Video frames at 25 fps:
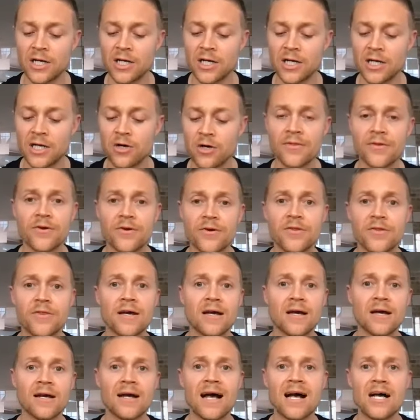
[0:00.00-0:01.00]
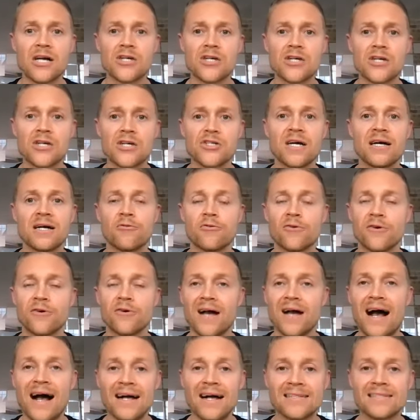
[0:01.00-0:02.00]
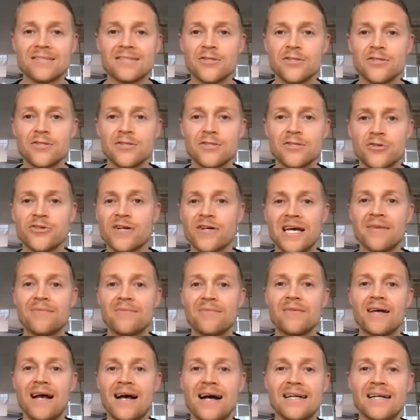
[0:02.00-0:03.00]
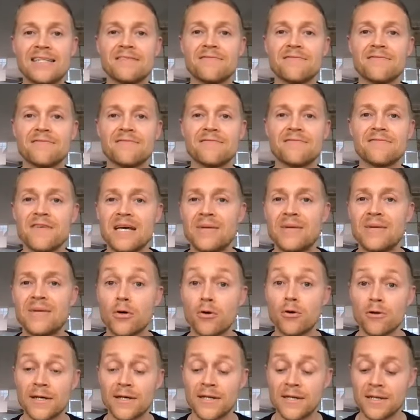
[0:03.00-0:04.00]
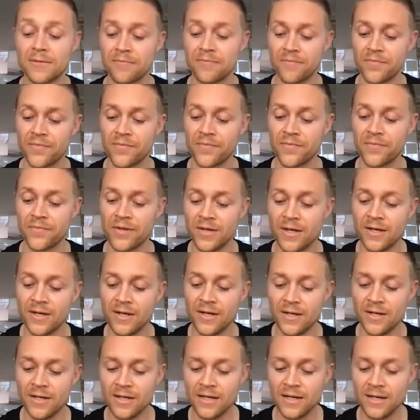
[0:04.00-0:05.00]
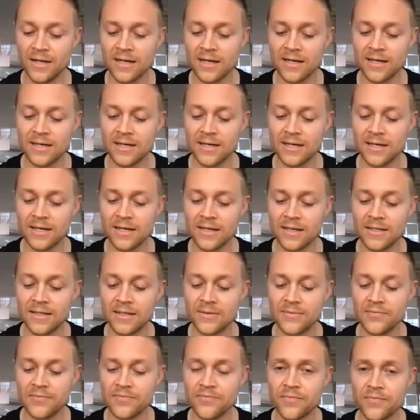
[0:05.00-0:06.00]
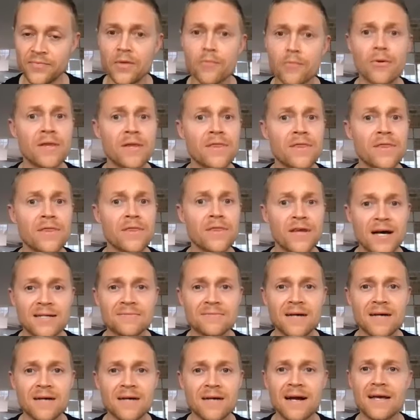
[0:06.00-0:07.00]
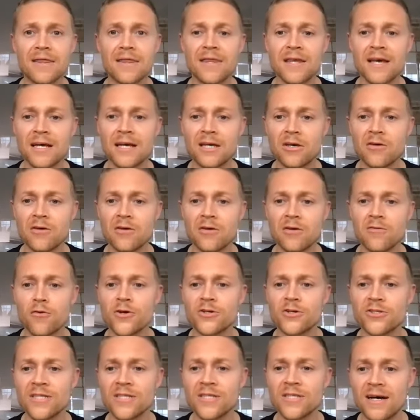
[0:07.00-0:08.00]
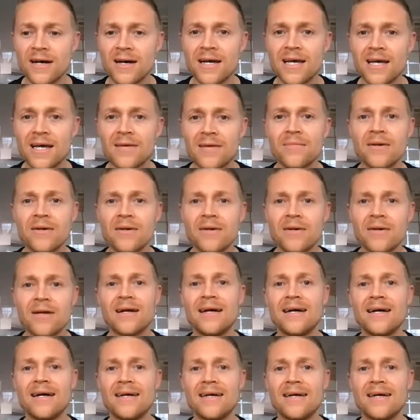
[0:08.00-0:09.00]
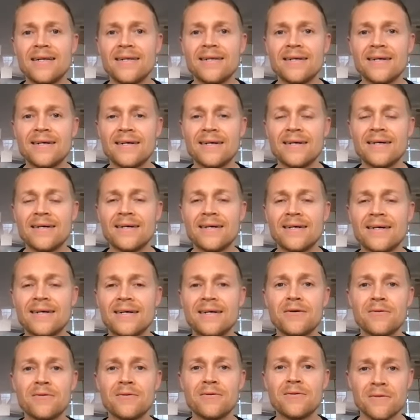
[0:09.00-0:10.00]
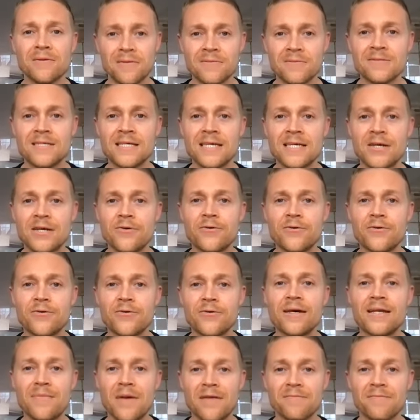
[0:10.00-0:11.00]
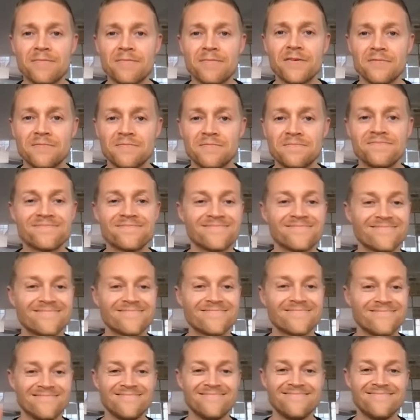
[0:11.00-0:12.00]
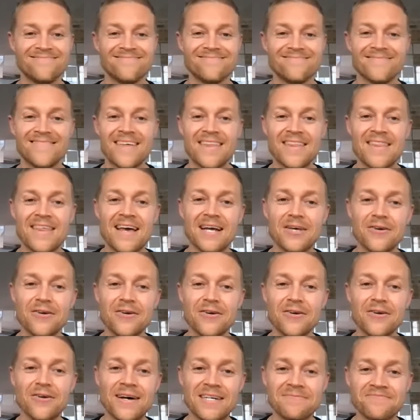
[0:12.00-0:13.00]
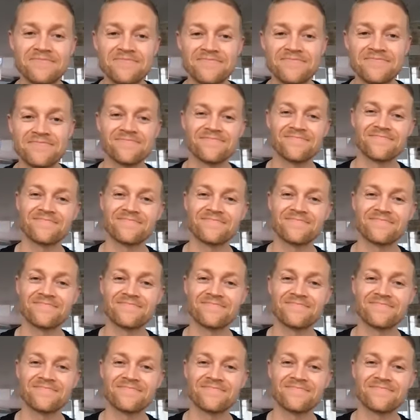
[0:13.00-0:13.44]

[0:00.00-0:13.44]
I go under the hashtag or at username at Fabian Bolin. Um, with that, I thank you for your time and uh, see you in a month. Thank you, Hana.